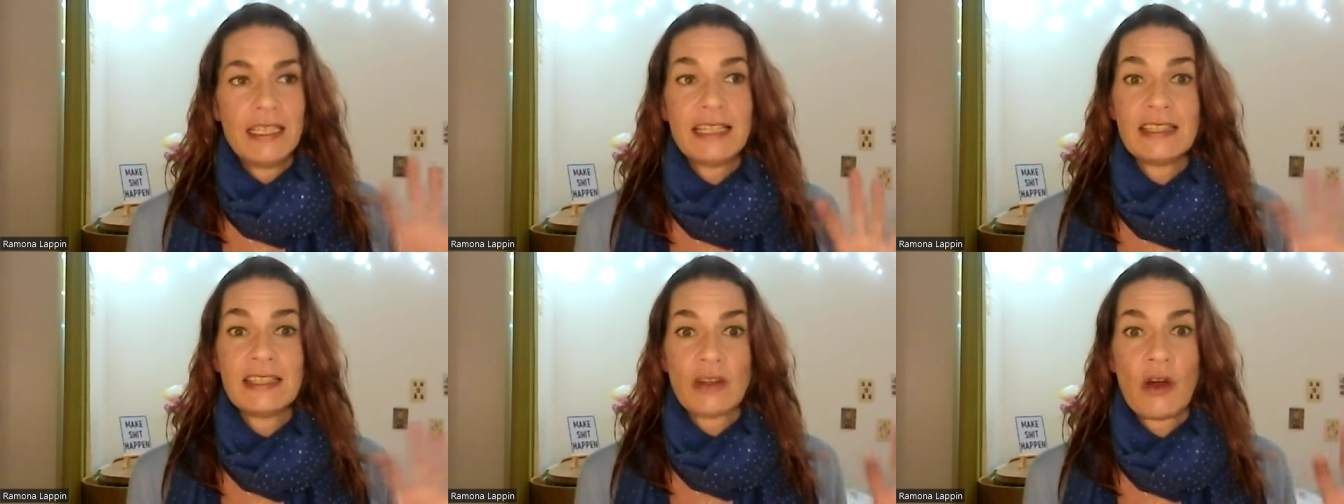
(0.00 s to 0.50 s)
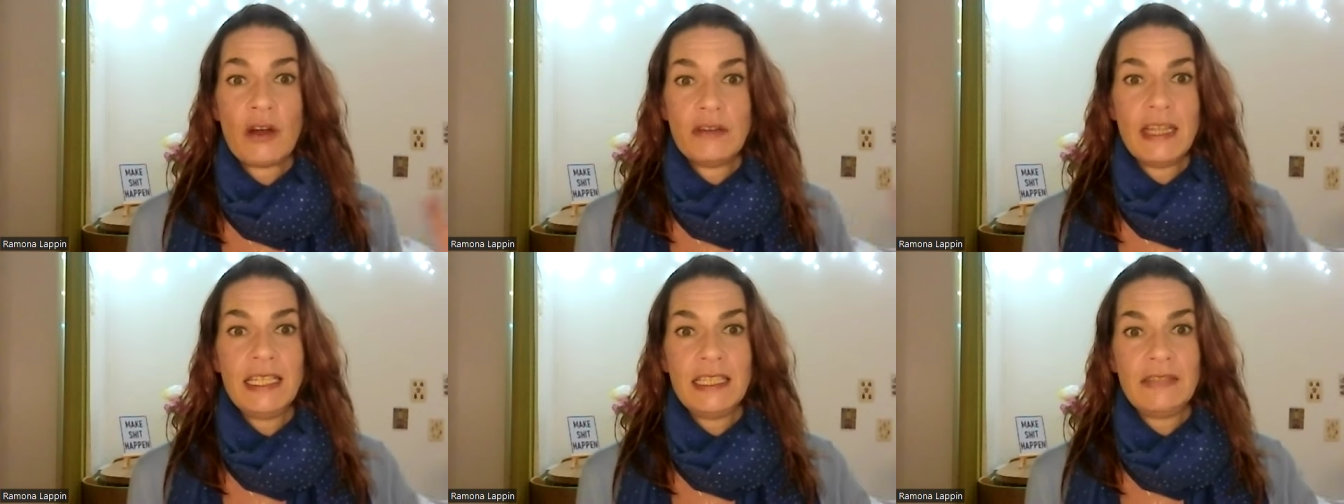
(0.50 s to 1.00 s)
this is
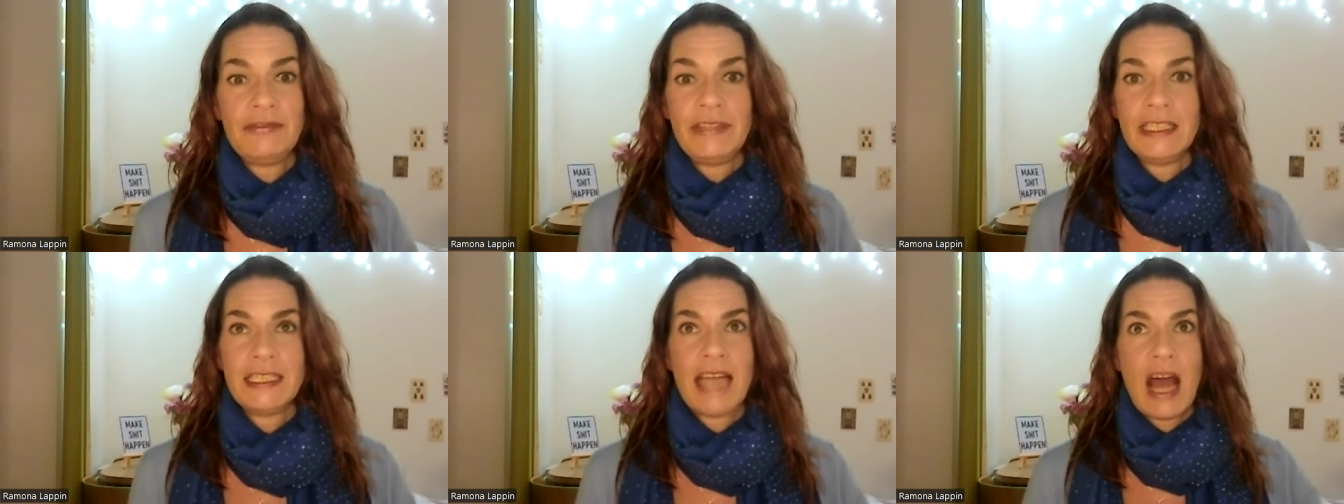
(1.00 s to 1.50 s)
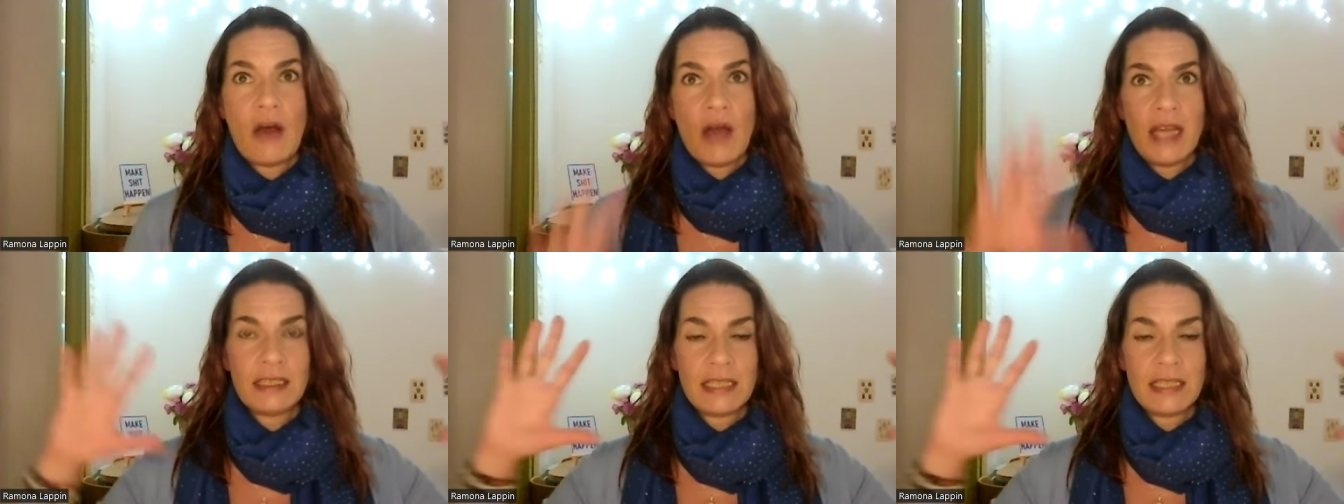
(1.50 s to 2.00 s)
already in the field now
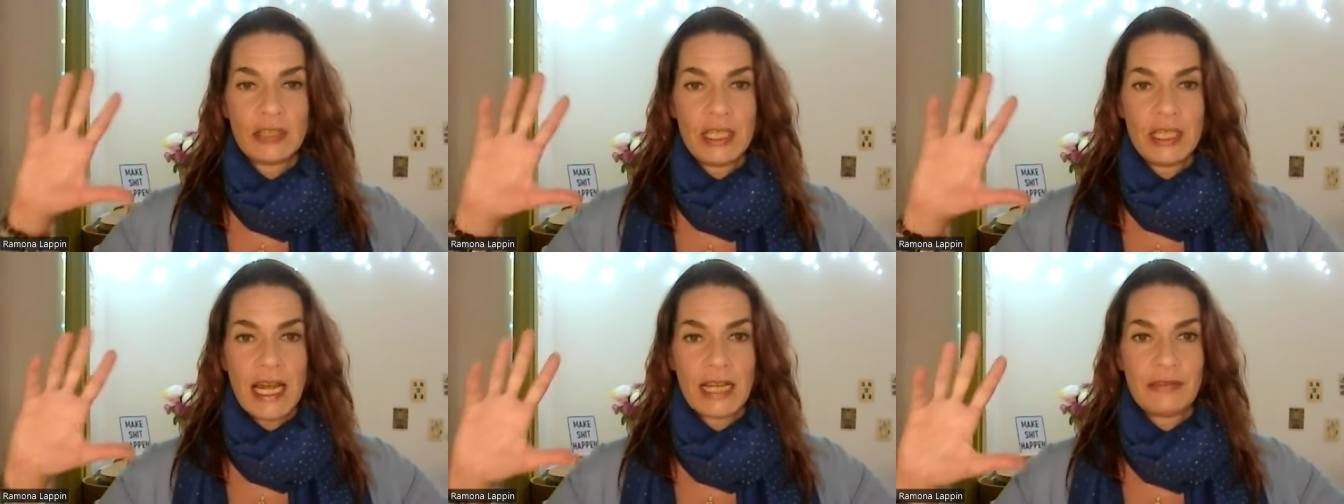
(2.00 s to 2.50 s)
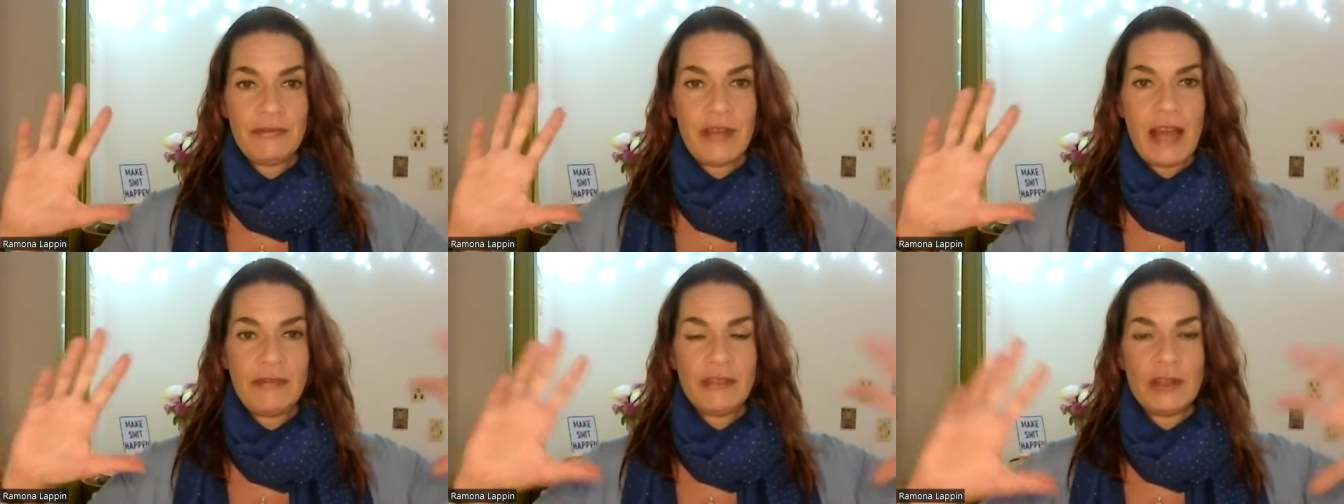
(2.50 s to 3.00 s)
and it's literally like if
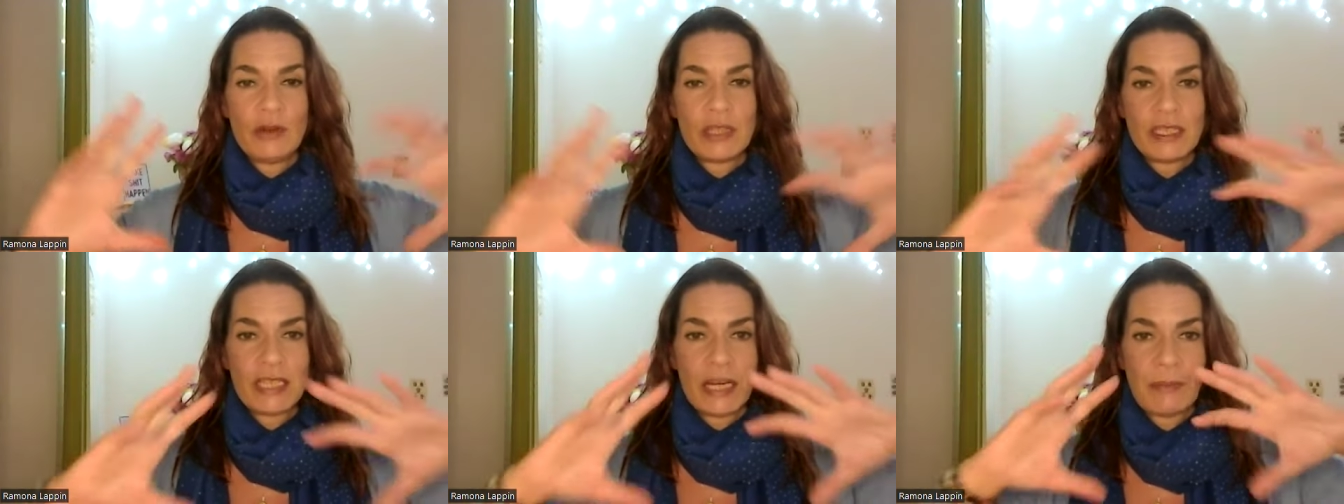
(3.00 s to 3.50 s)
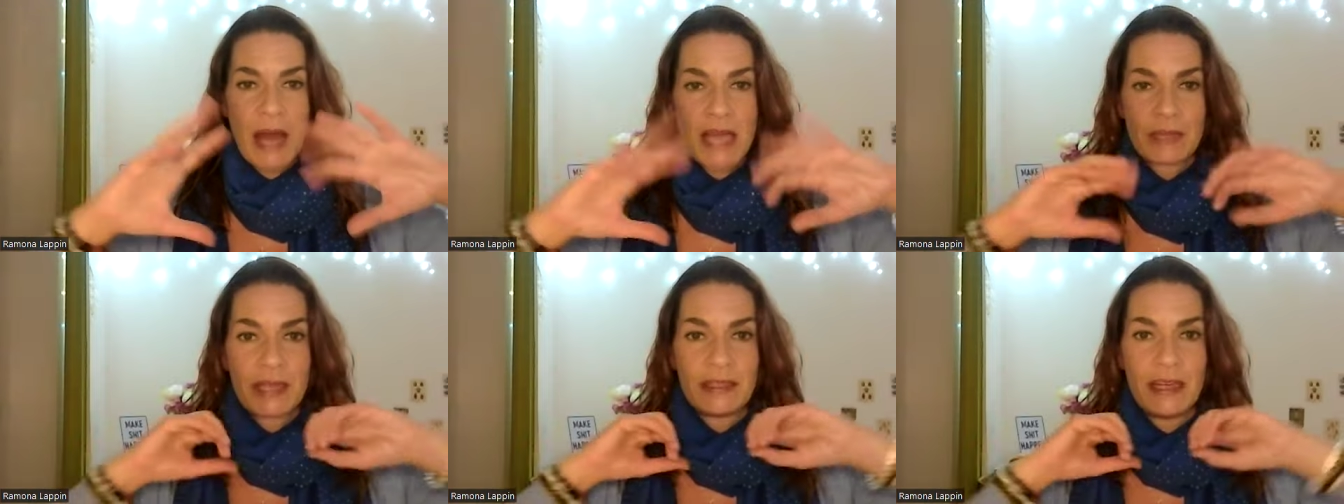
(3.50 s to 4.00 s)
you haven't noticed yet
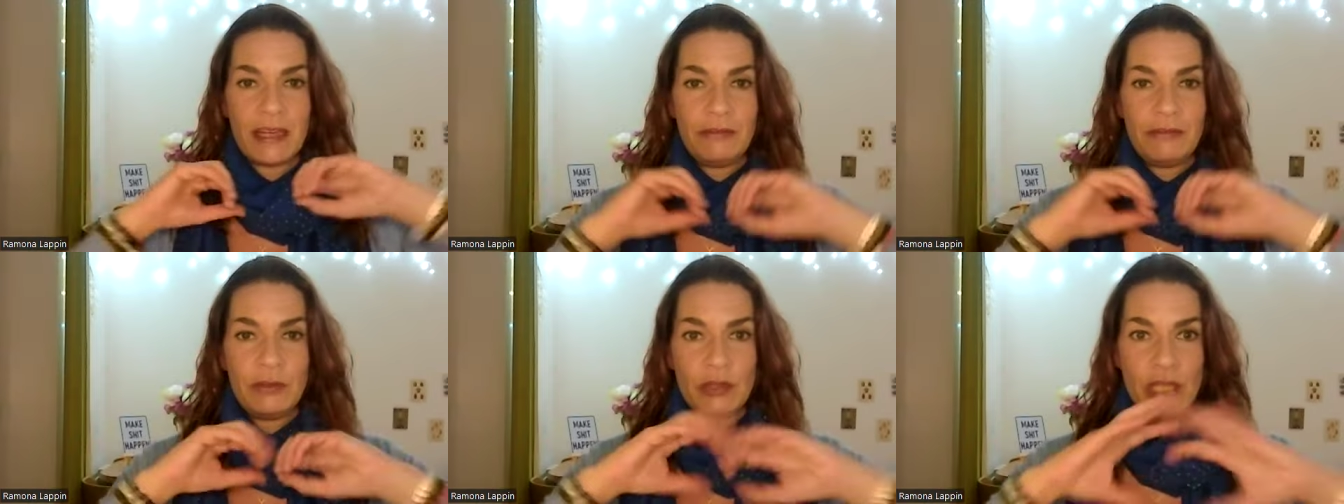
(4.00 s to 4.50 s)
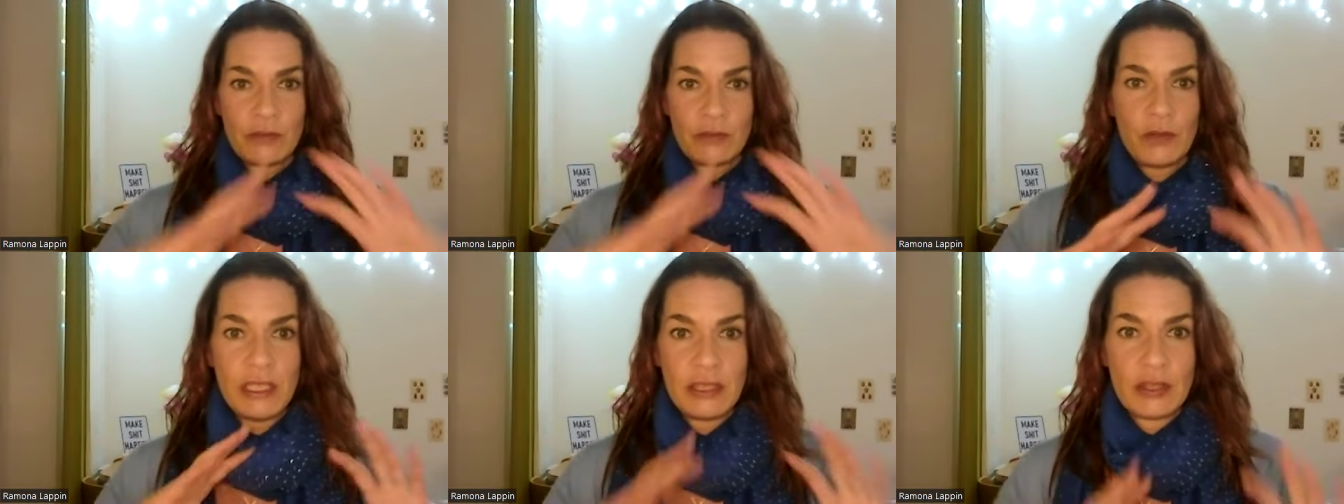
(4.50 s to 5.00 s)
past present and future is
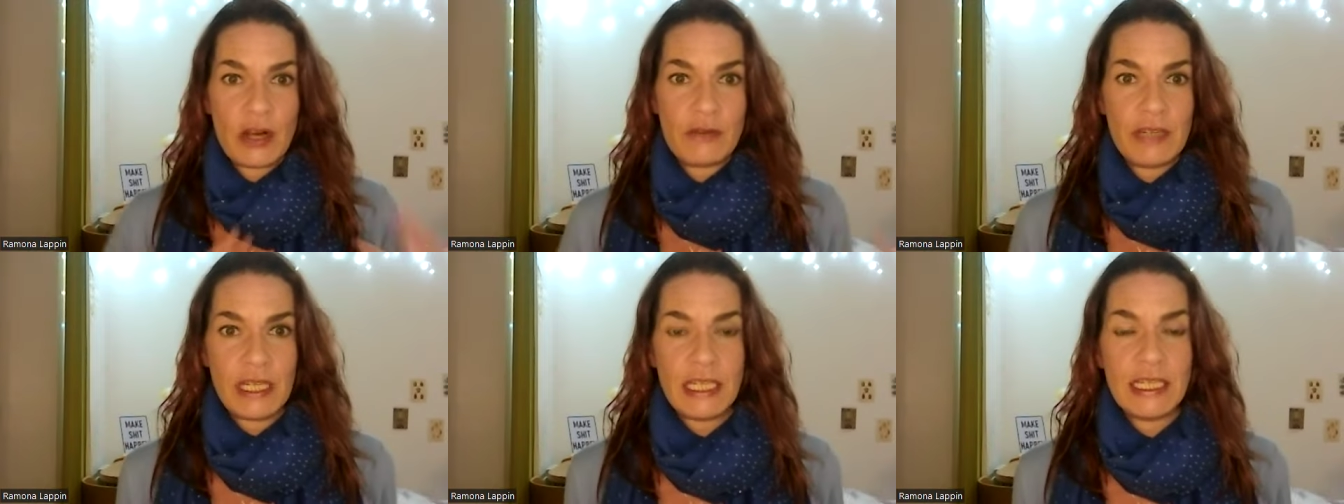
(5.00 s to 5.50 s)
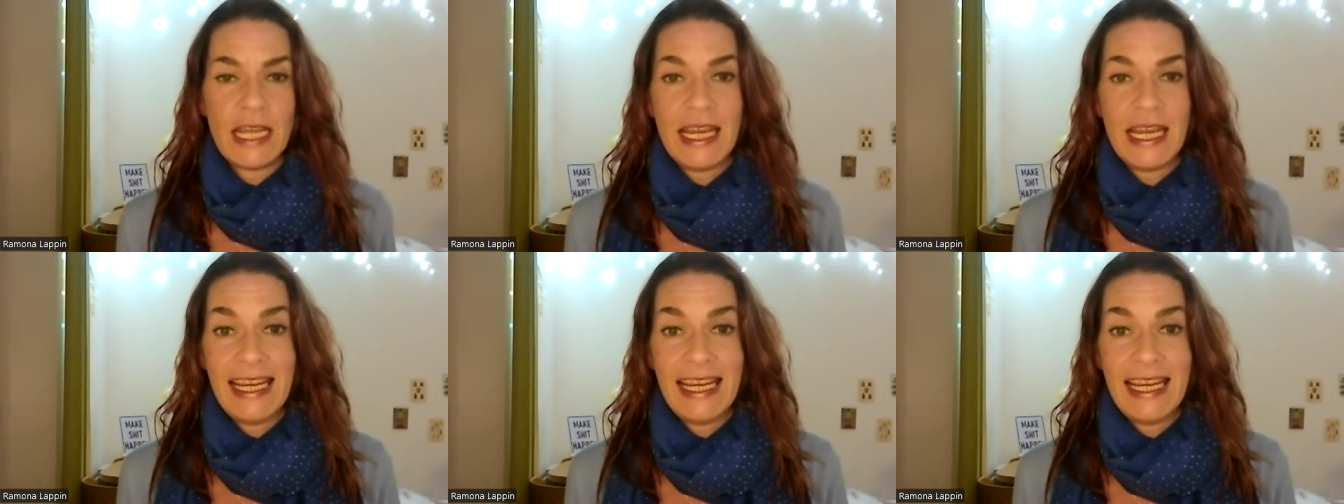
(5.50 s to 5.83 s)
fully dissolving in,